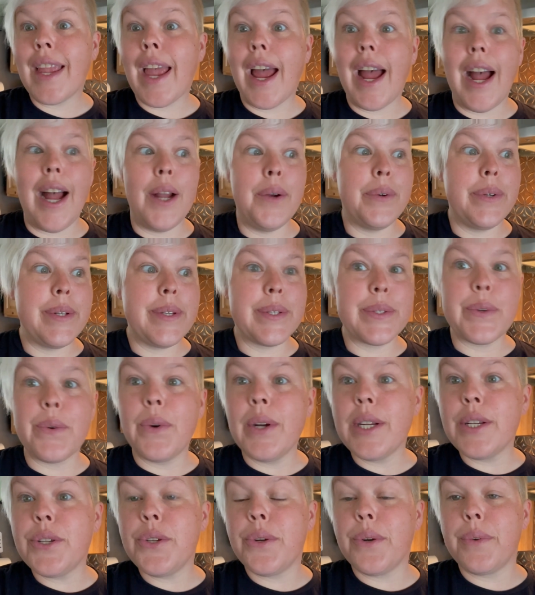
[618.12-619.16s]
I was
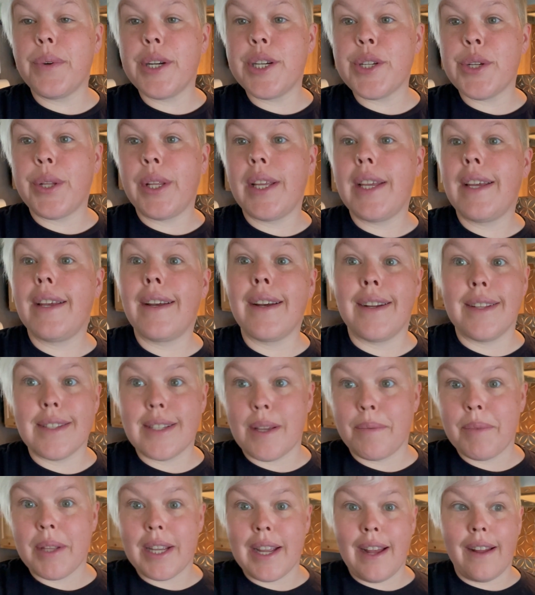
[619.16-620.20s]
going to originally cut
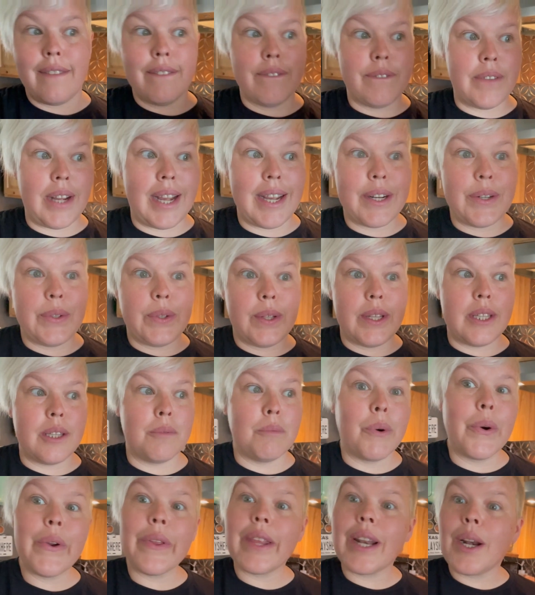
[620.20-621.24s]
something out in vinyl, and the
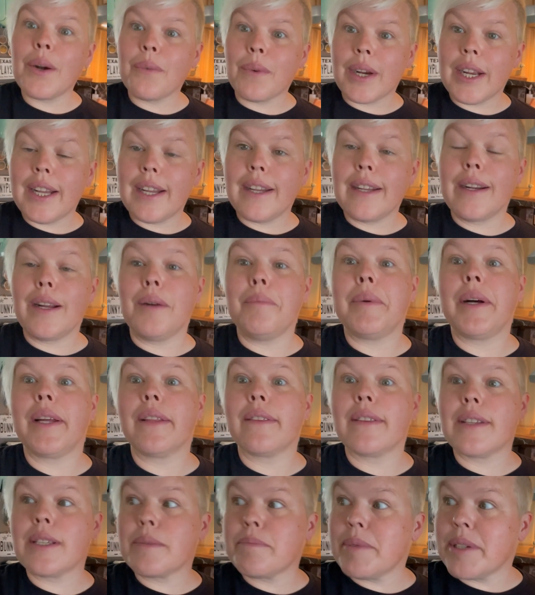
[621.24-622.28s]
more that I read
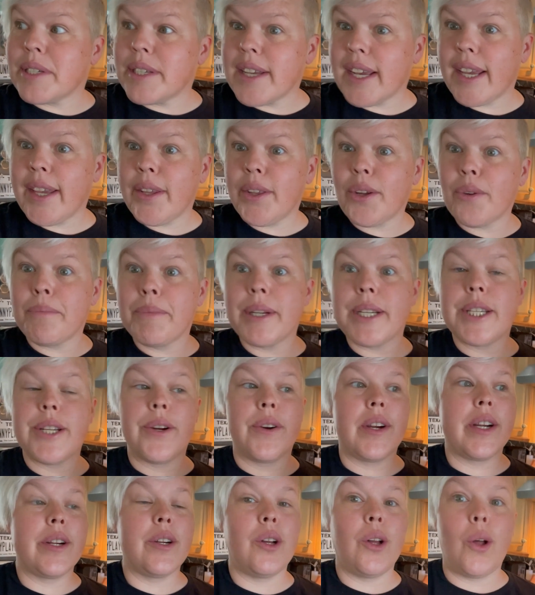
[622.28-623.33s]
about this particular
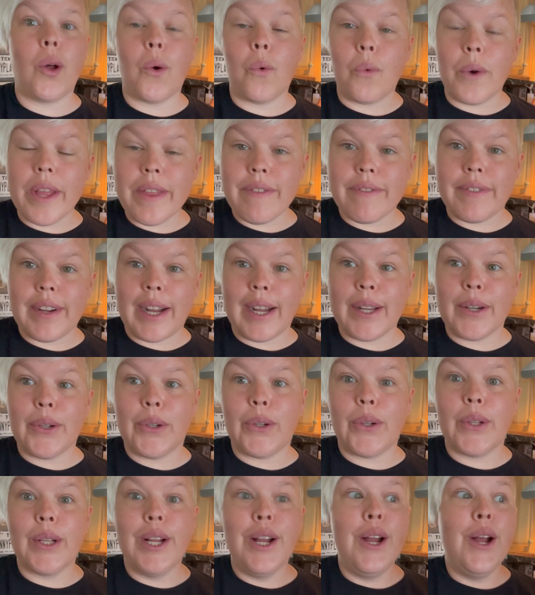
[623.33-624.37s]
material with
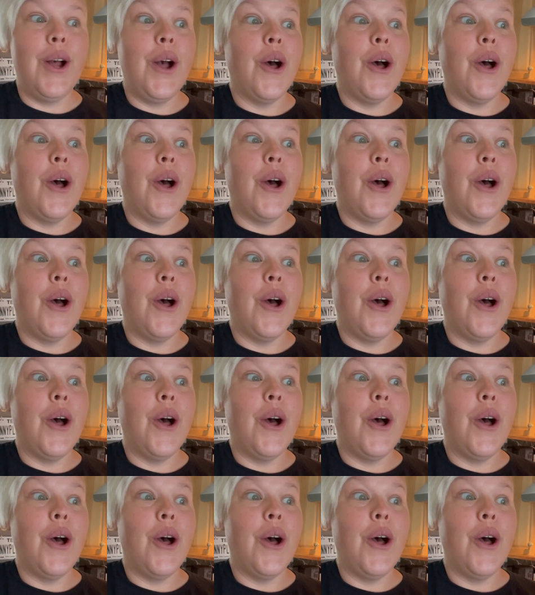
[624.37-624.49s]
vinyl,